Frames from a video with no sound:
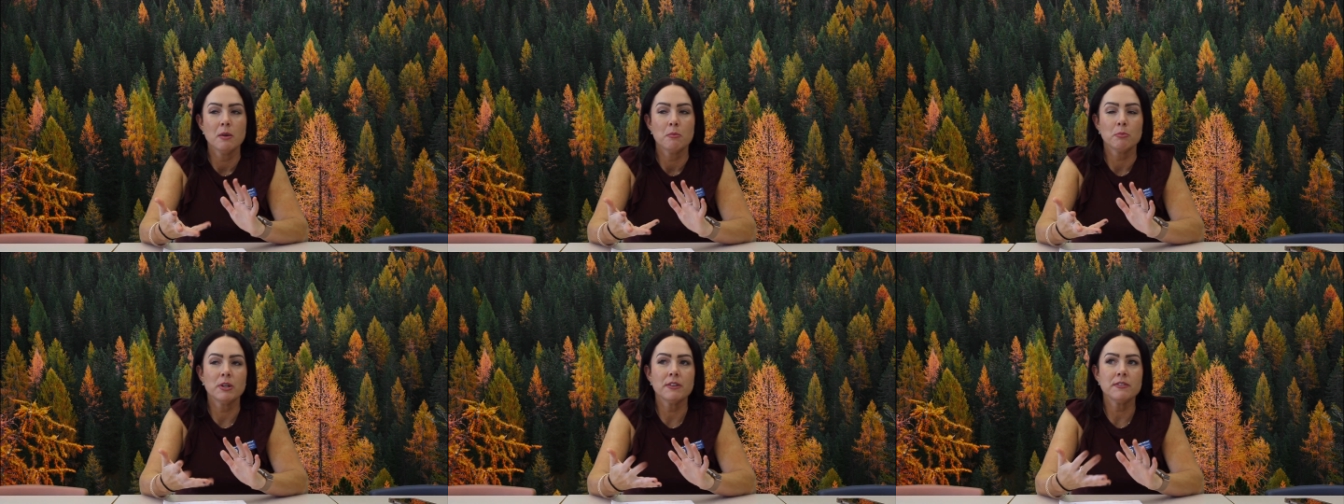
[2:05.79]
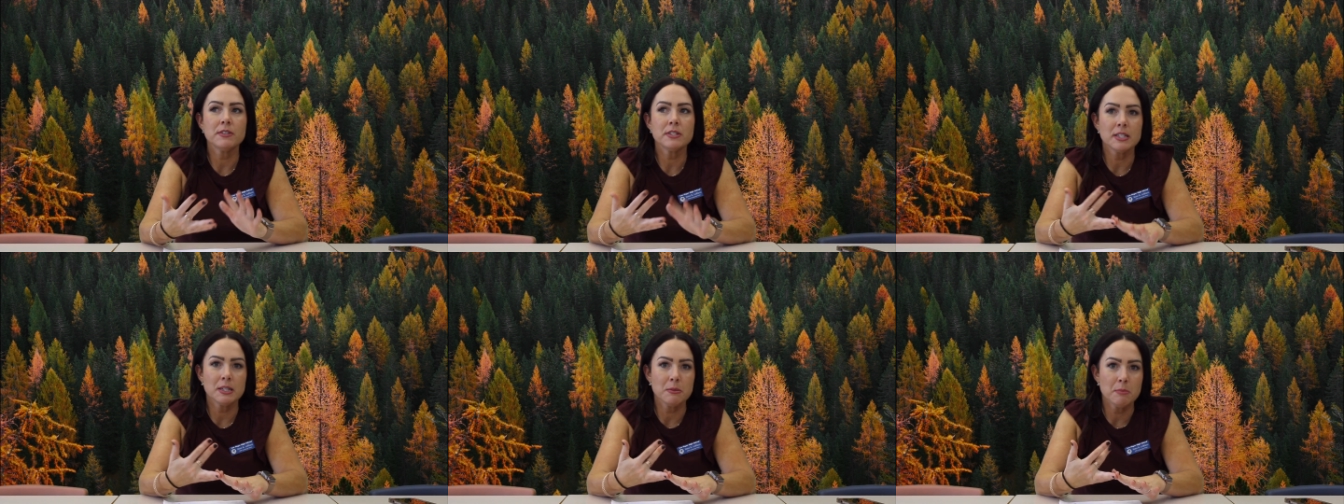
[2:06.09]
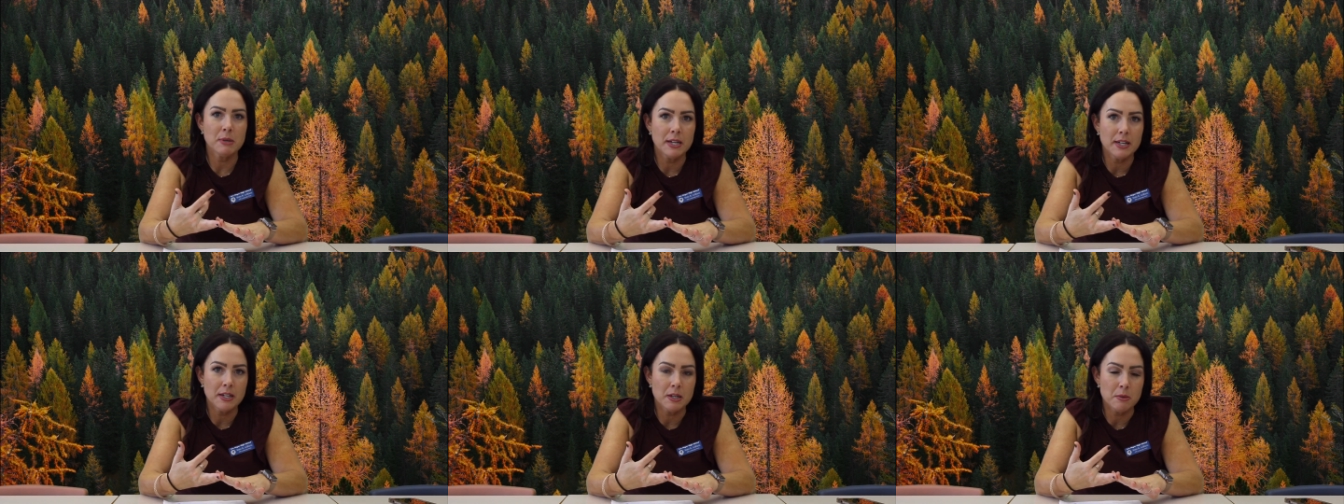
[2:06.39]
previously
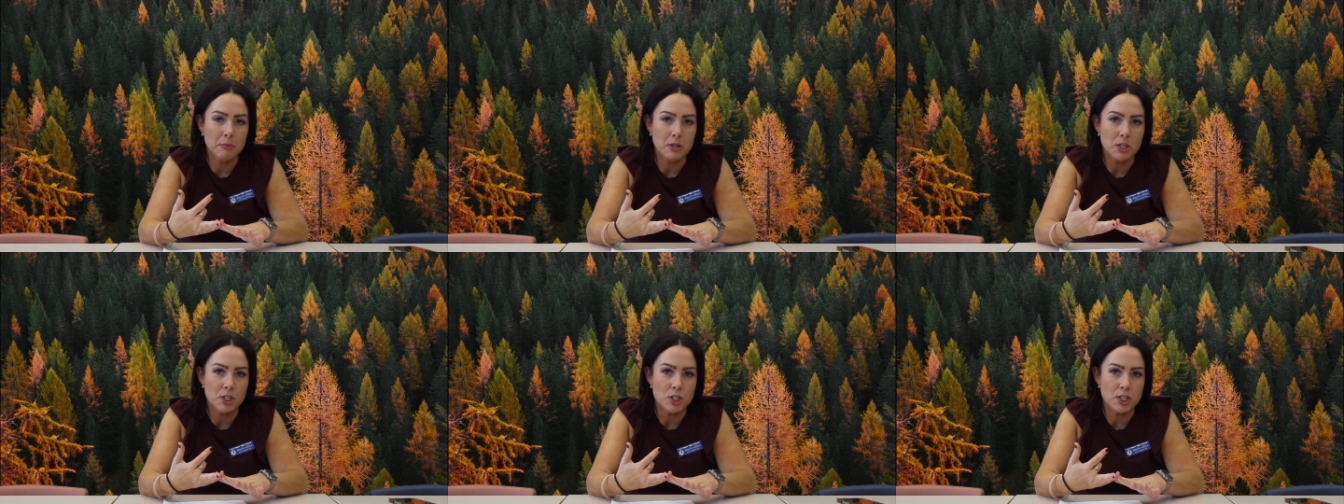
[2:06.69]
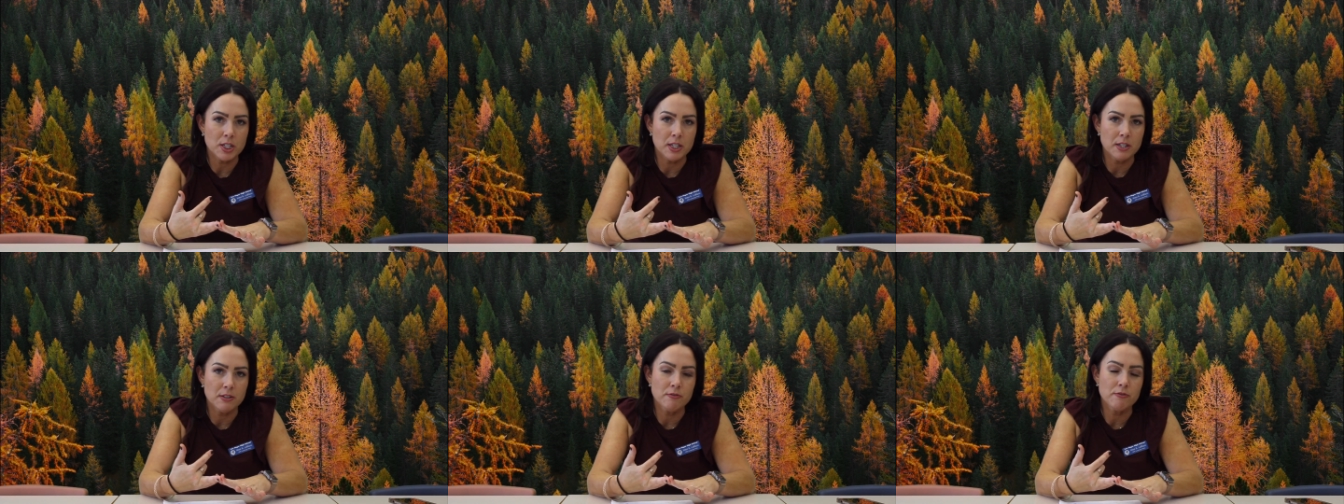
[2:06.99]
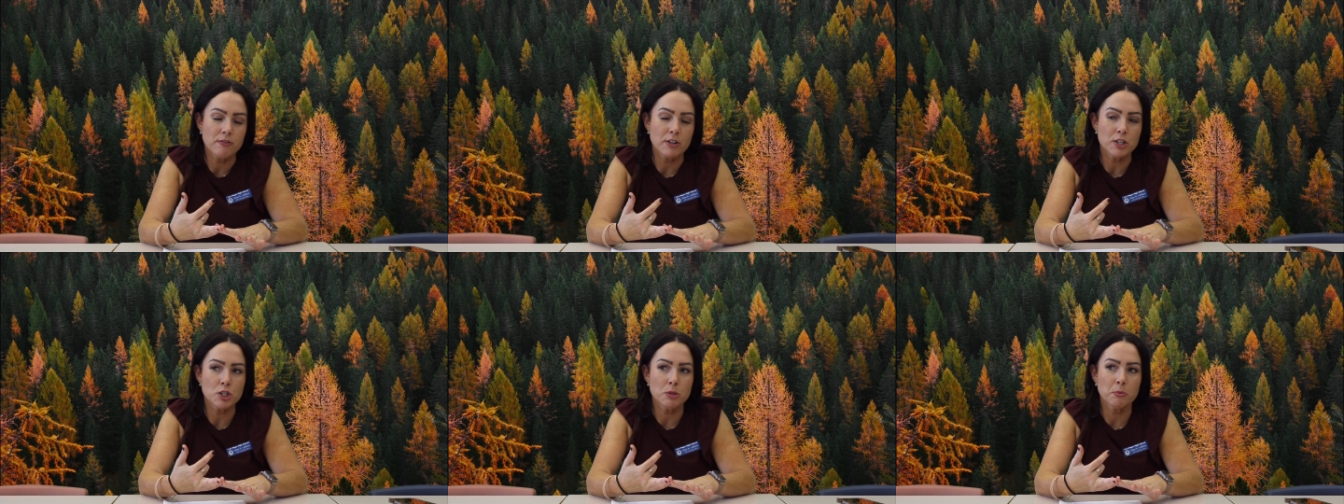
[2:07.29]
been in immersion,
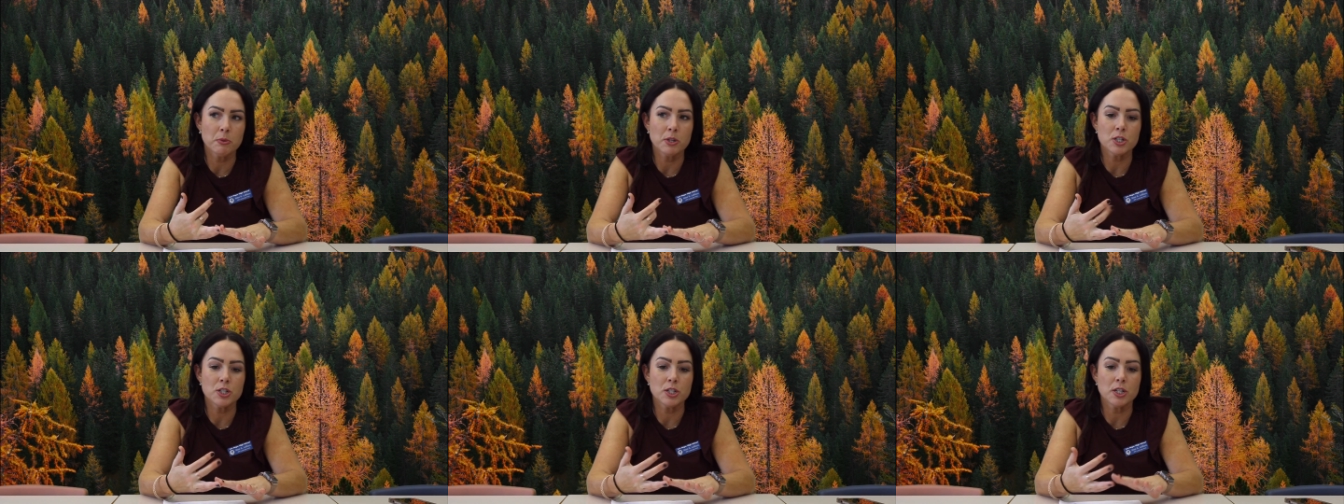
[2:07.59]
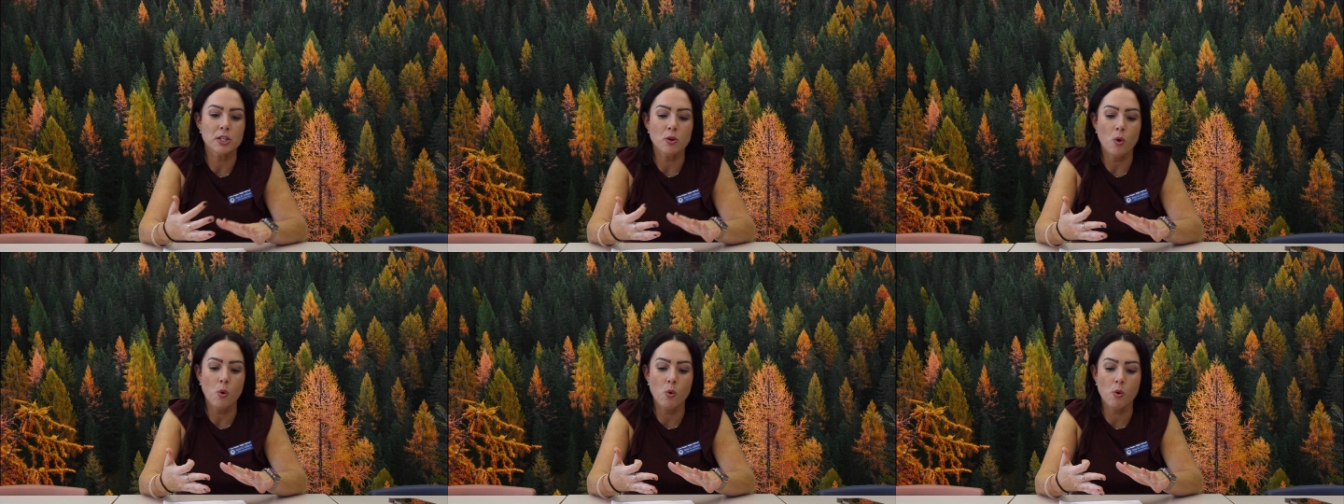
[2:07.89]
French immersion,